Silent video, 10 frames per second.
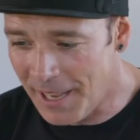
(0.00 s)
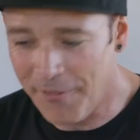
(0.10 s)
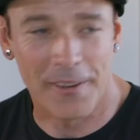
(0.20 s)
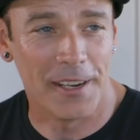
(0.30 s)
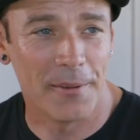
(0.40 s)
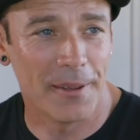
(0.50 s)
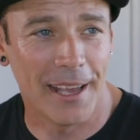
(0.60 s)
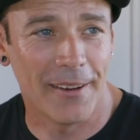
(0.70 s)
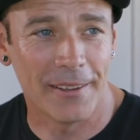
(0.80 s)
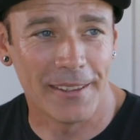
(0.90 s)
definitely,
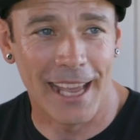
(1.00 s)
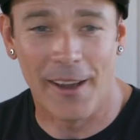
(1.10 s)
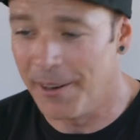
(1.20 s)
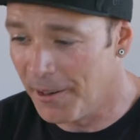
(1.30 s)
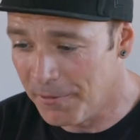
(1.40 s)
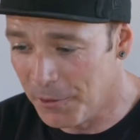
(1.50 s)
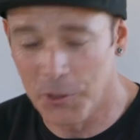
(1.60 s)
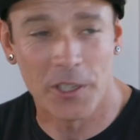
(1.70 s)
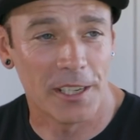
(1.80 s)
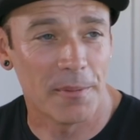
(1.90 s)
without a doubt, and
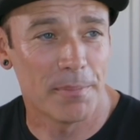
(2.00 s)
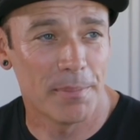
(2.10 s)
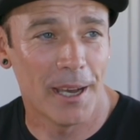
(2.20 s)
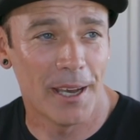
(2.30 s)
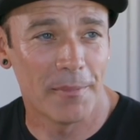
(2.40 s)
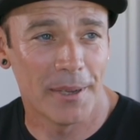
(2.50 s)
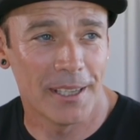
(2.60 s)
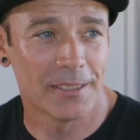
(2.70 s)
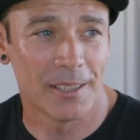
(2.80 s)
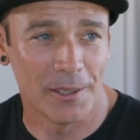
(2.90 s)
unfortunately, part and
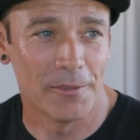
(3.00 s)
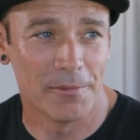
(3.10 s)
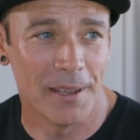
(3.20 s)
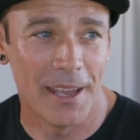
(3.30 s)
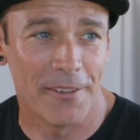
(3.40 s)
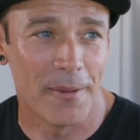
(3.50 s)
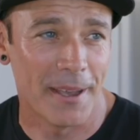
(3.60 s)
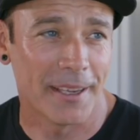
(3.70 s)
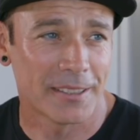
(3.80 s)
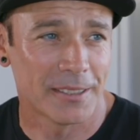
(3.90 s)
parcel of
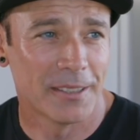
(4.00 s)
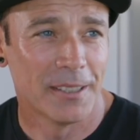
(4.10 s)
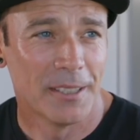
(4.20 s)
FMX.